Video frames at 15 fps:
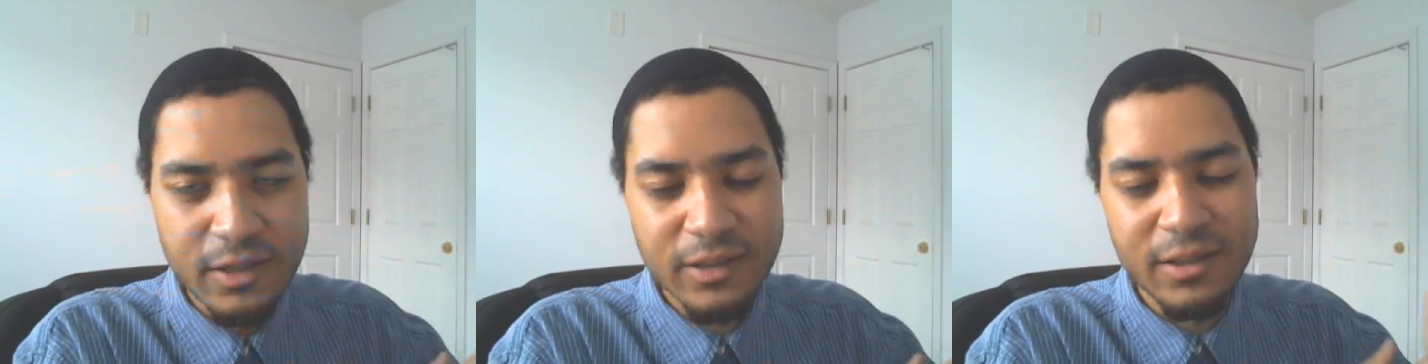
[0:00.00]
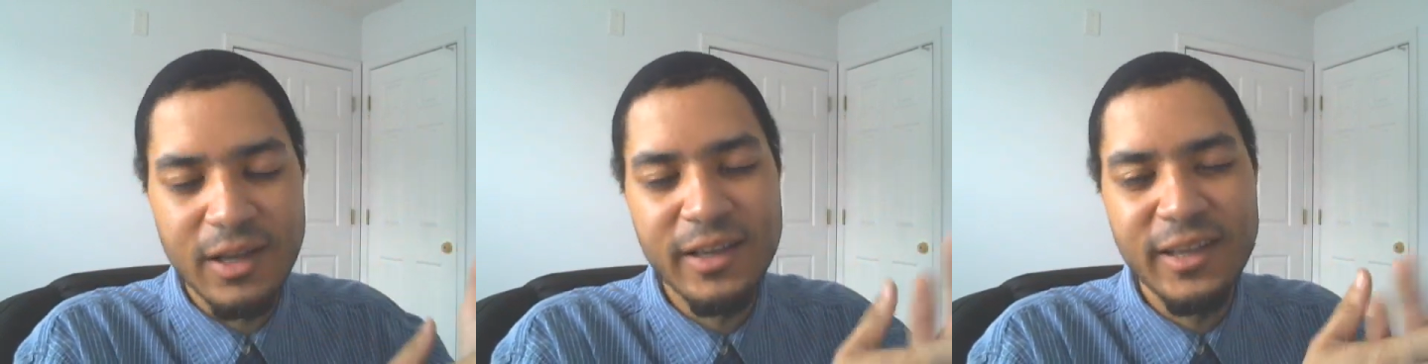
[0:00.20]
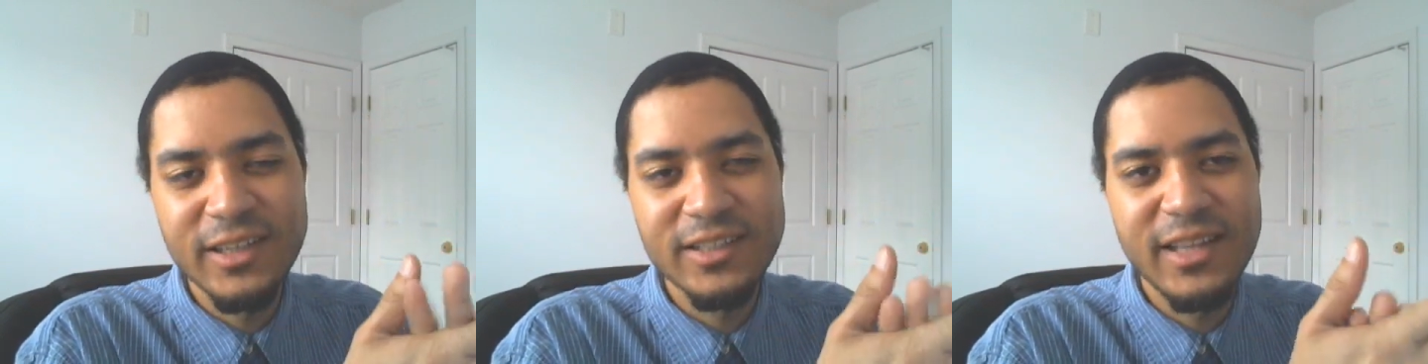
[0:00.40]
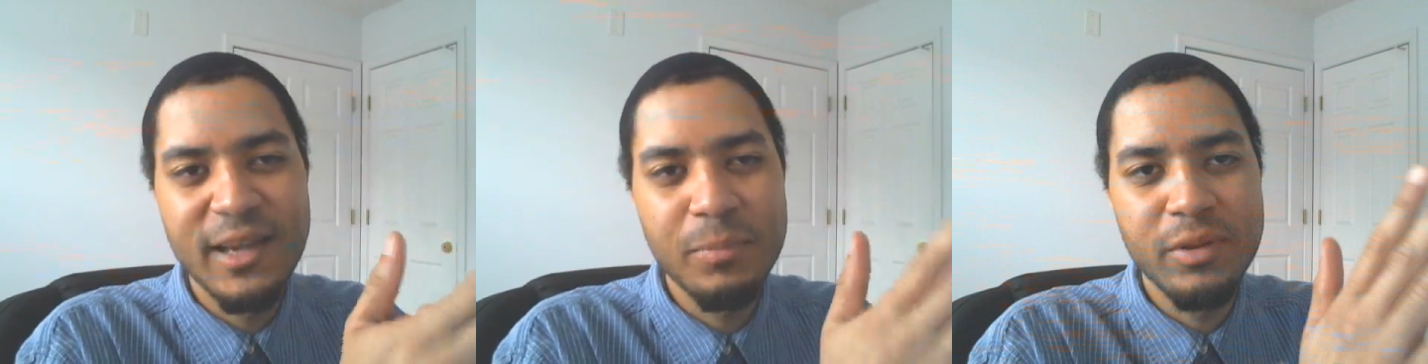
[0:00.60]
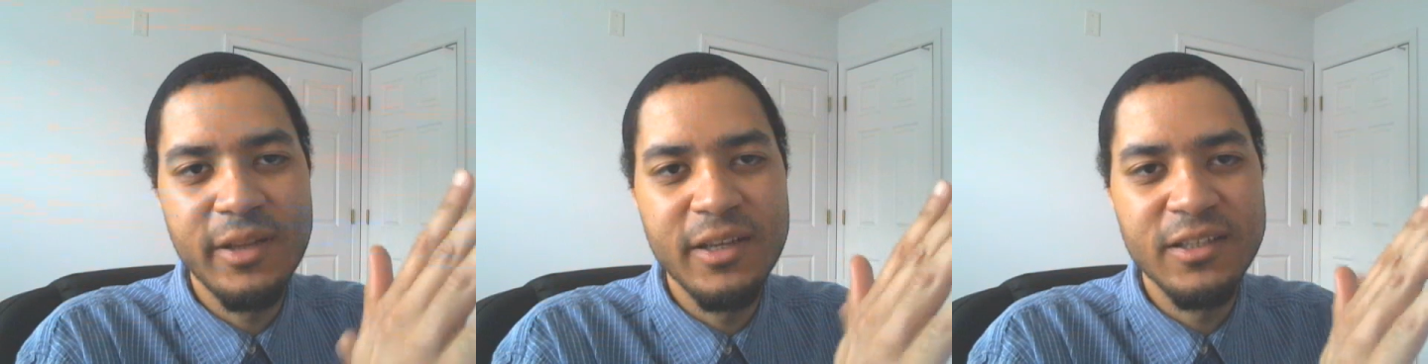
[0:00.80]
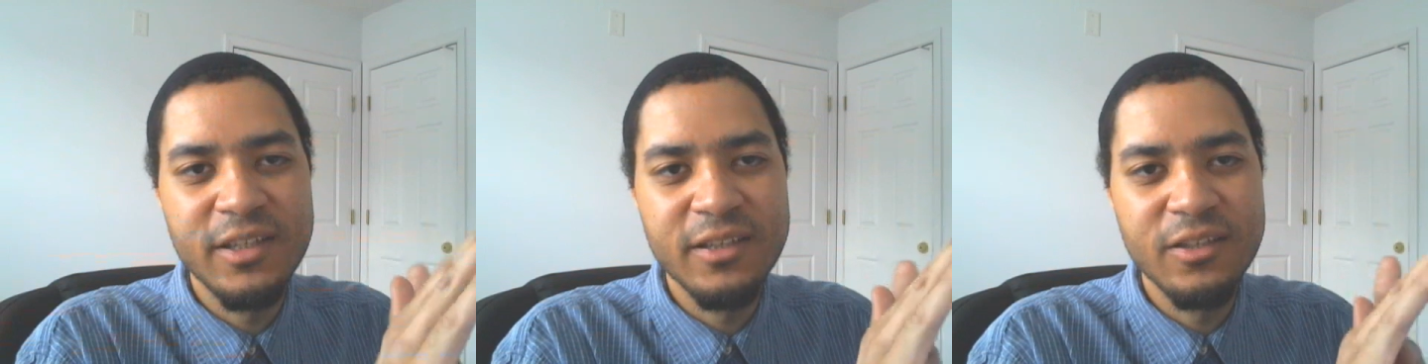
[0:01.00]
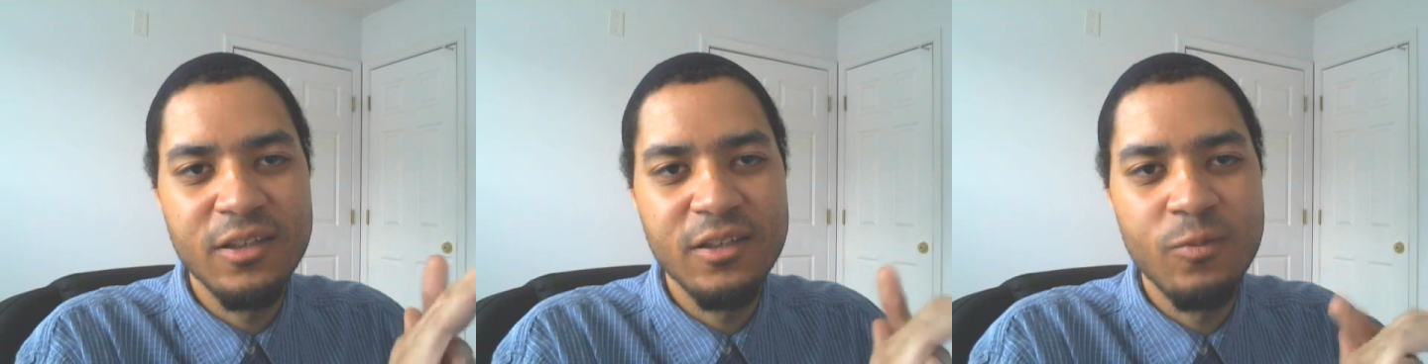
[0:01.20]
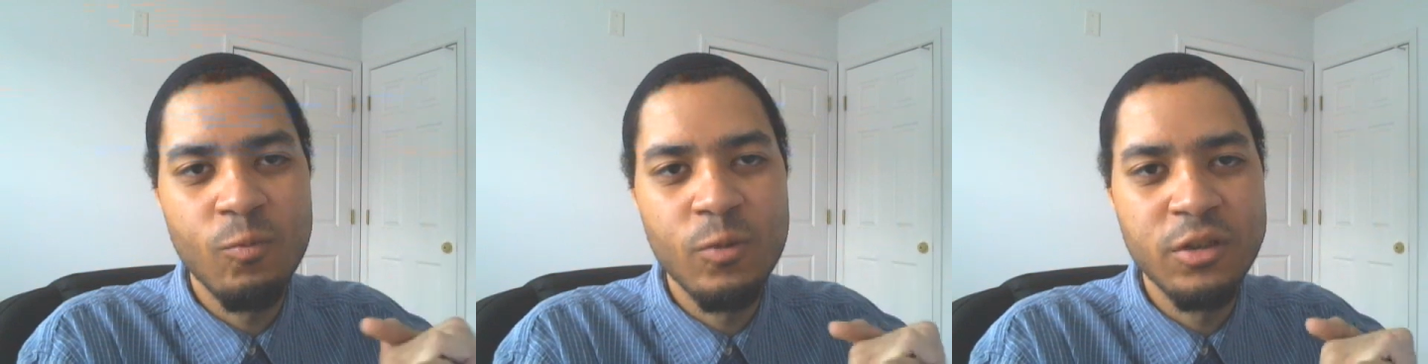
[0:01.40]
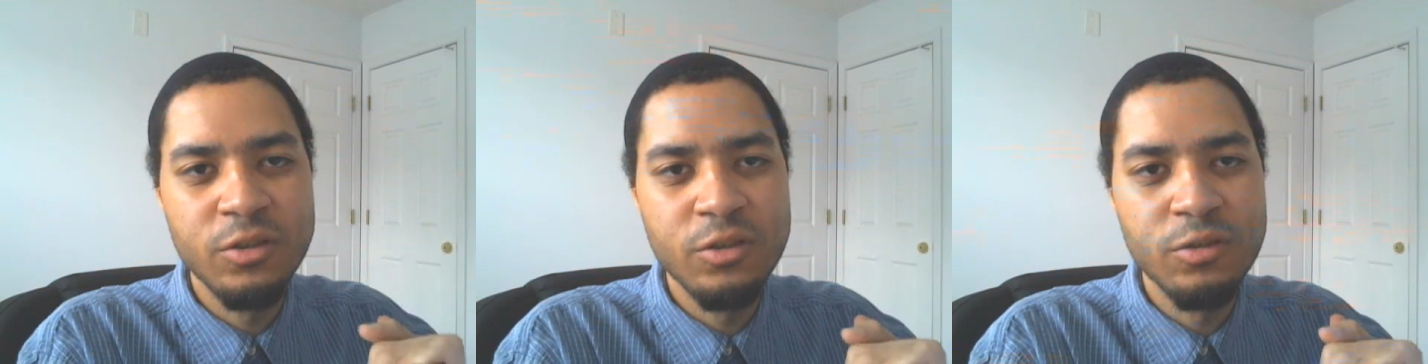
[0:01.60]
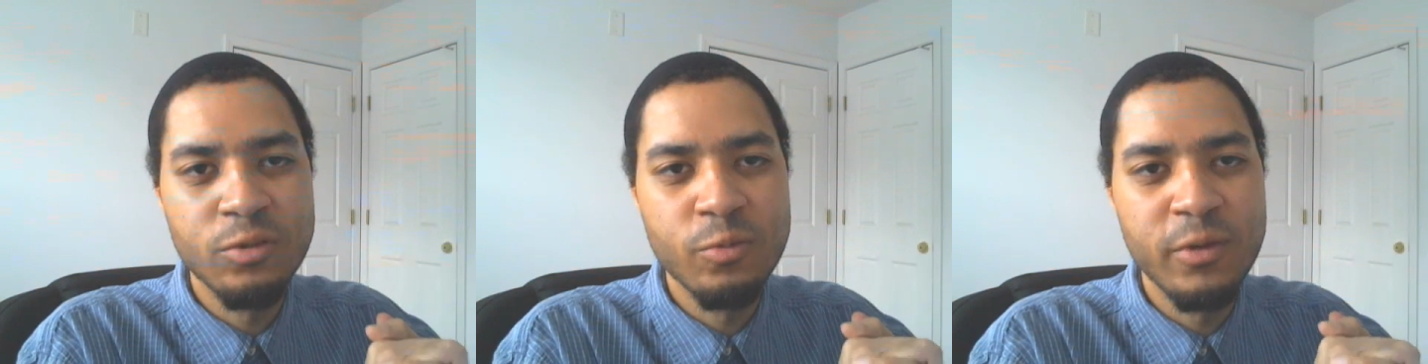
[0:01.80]
So I guess that plays into the one,
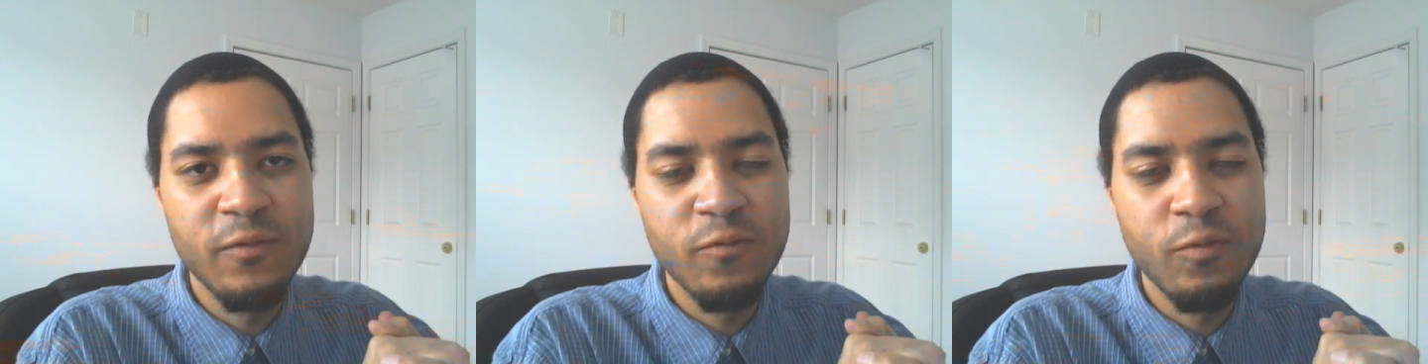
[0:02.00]
two, three,